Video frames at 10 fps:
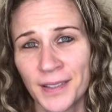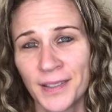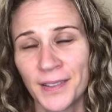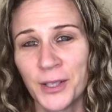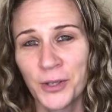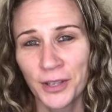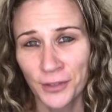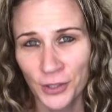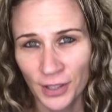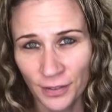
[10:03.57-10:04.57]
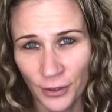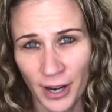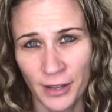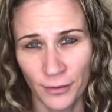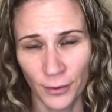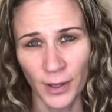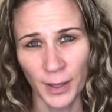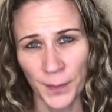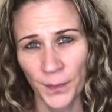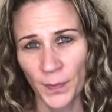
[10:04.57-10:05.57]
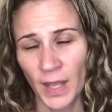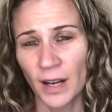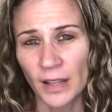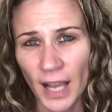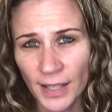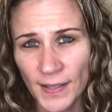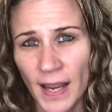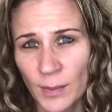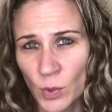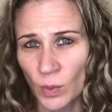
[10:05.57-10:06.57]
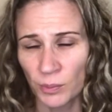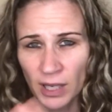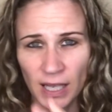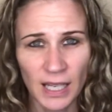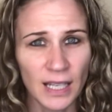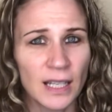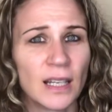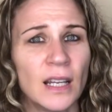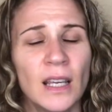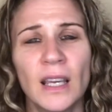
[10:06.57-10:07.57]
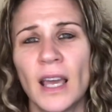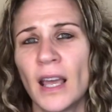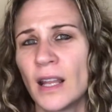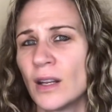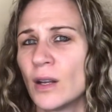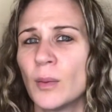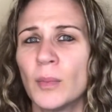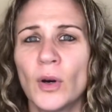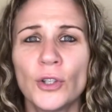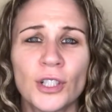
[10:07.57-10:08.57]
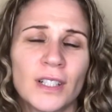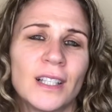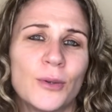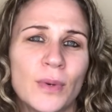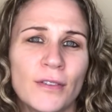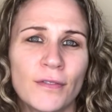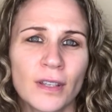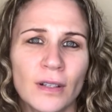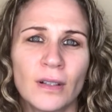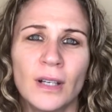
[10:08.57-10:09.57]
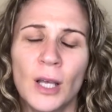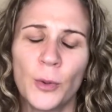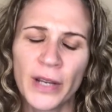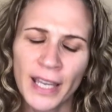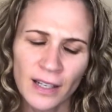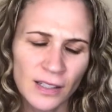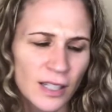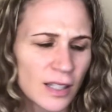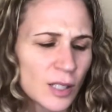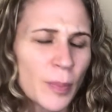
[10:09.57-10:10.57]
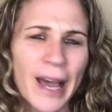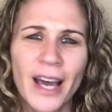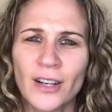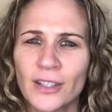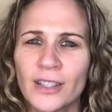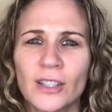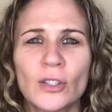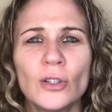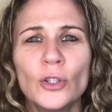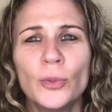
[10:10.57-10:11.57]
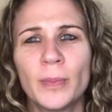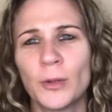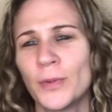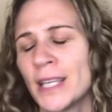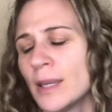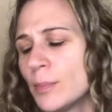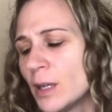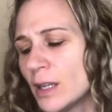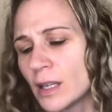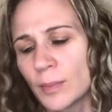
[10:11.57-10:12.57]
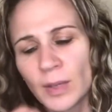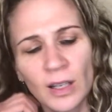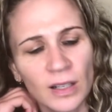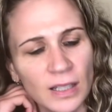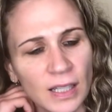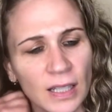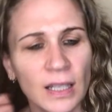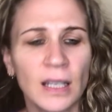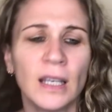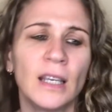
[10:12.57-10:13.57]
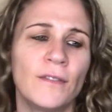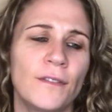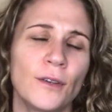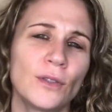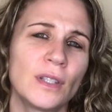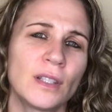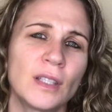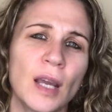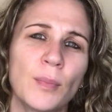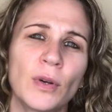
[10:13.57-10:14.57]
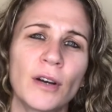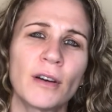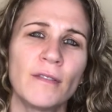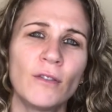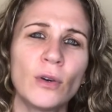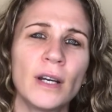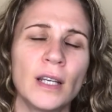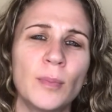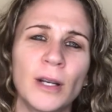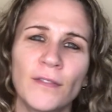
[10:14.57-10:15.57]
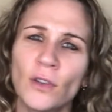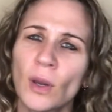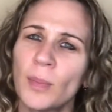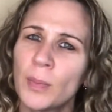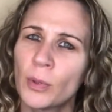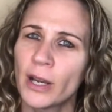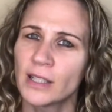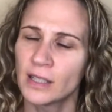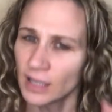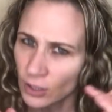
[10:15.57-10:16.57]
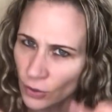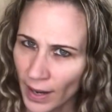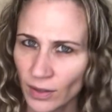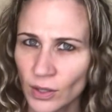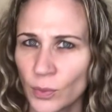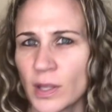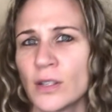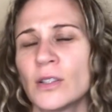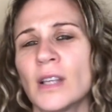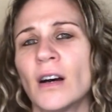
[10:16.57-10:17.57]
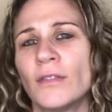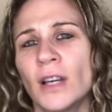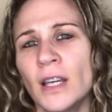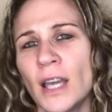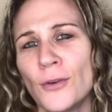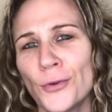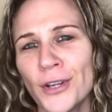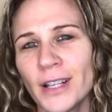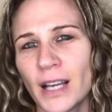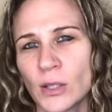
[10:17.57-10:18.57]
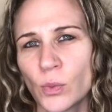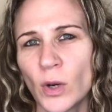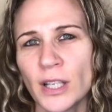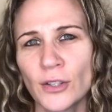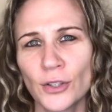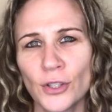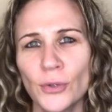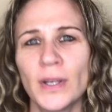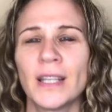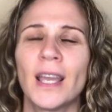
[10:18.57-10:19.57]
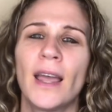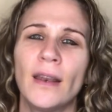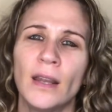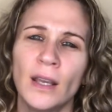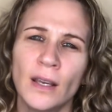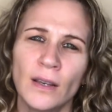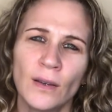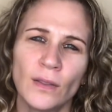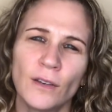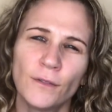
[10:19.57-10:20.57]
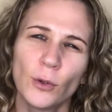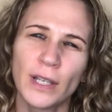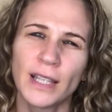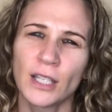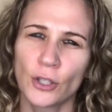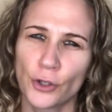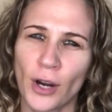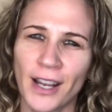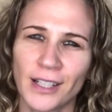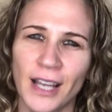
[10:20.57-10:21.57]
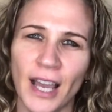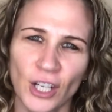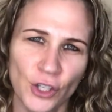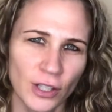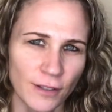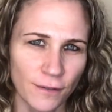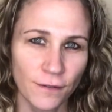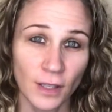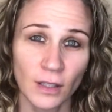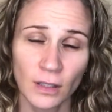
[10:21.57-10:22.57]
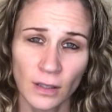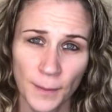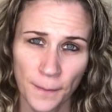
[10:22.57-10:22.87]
than you give yourself credit for. And a lot of times when we eat and emotionally we get into this pattern, this loop, and we keep eating because it fills this temporary void. But if you can be present and grounded with yourself and realize what you're doing and the void that you're trying to actually fill,